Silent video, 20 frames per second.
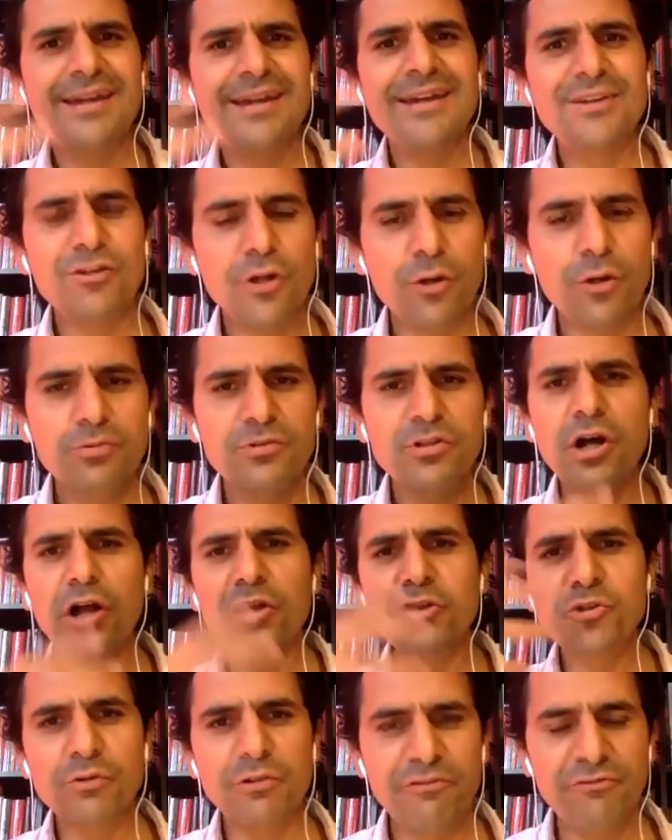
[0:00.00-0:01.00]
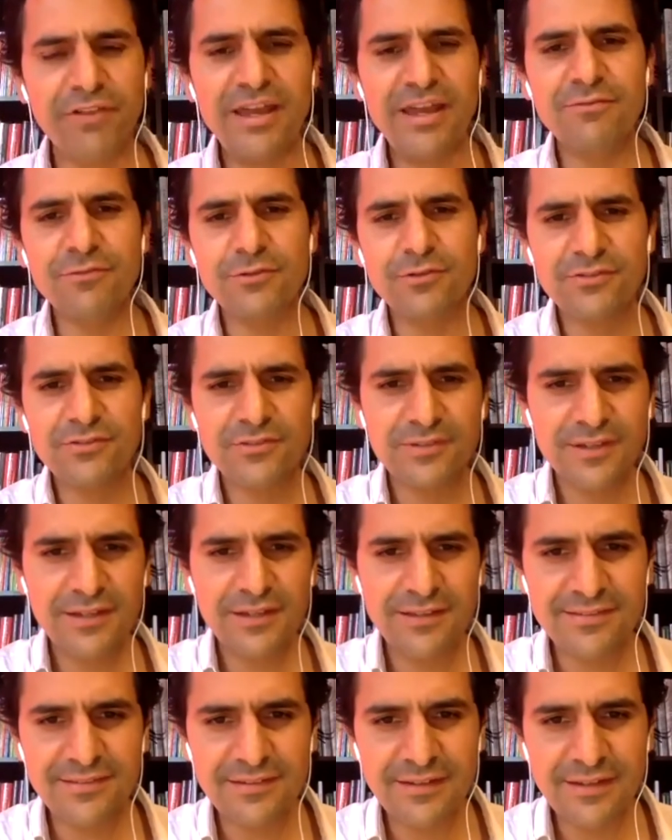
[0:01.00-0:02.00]
you know, cultural flavors
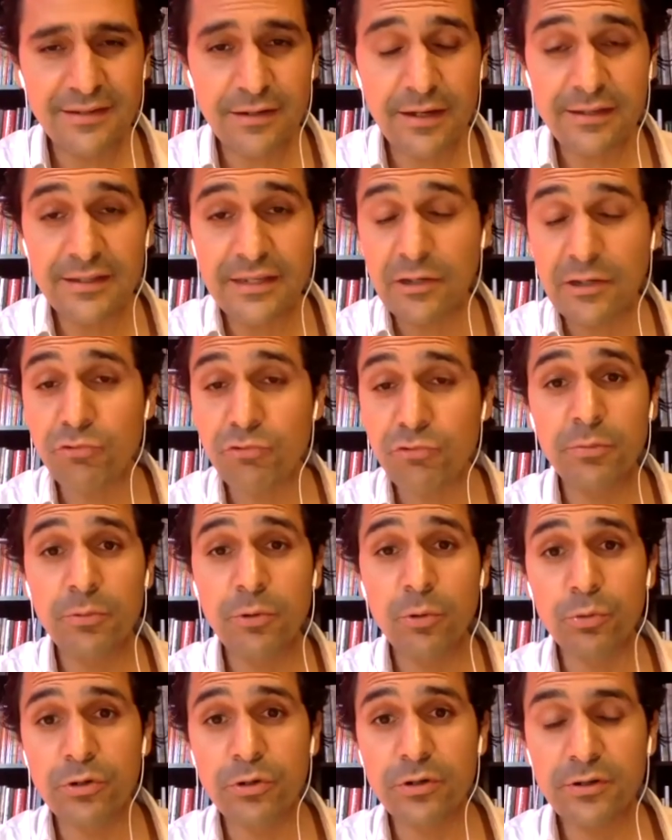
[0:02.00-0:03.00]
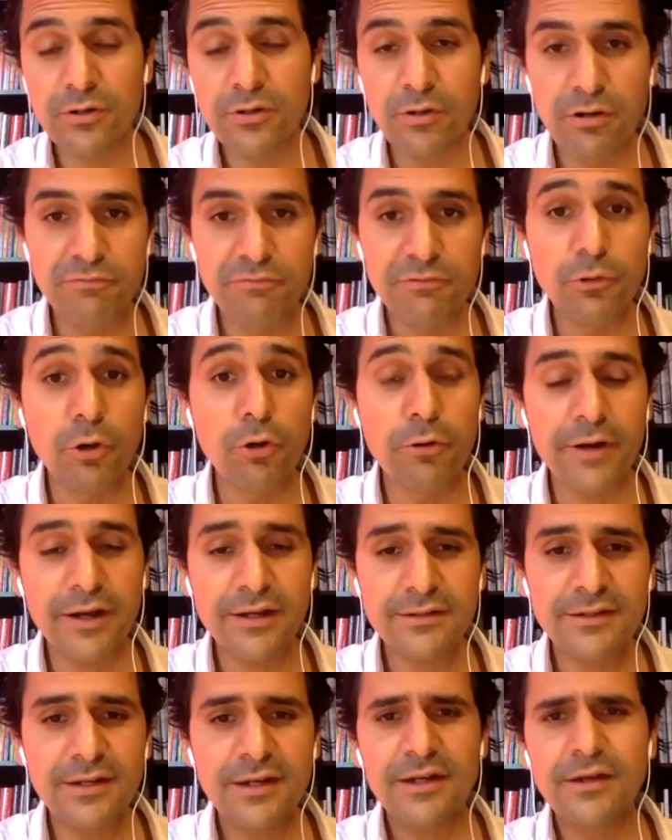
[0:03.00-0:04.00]
is the incredible work of
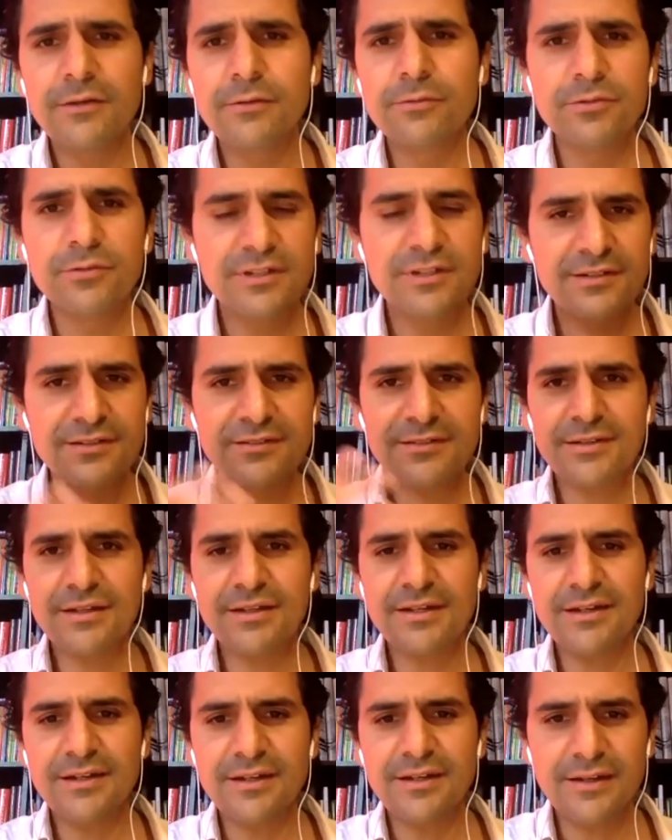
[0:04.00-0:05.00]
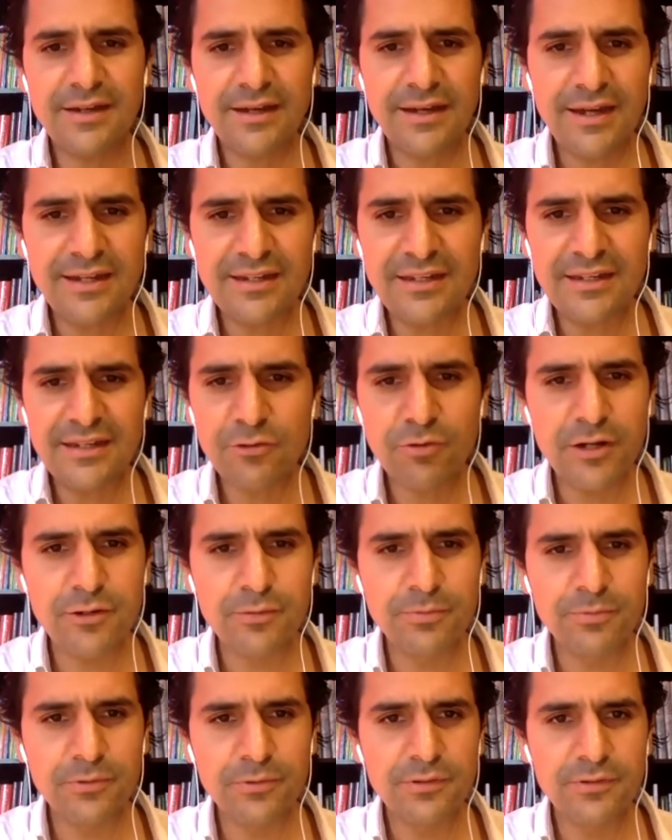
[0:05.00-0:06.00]
Laura, who did an
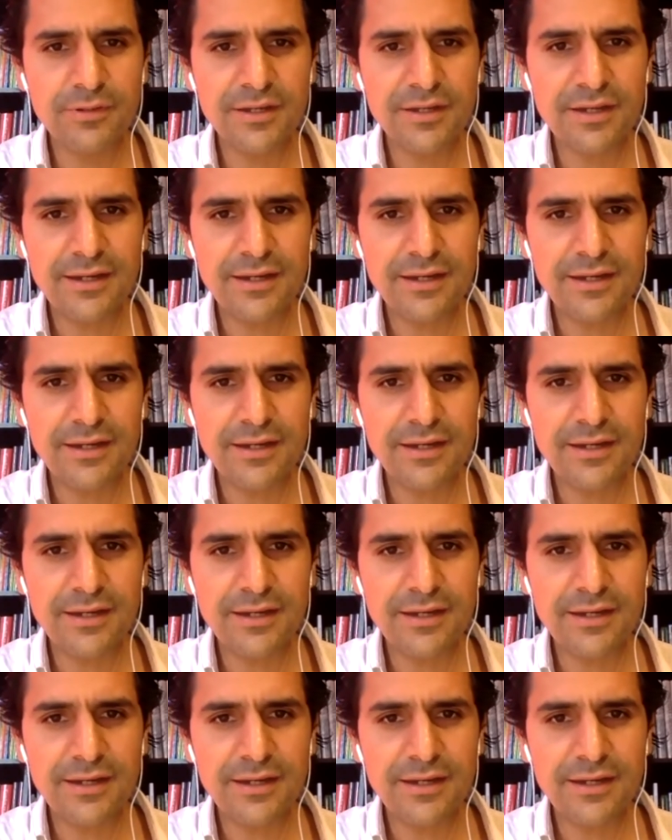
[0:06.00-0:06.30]
incredible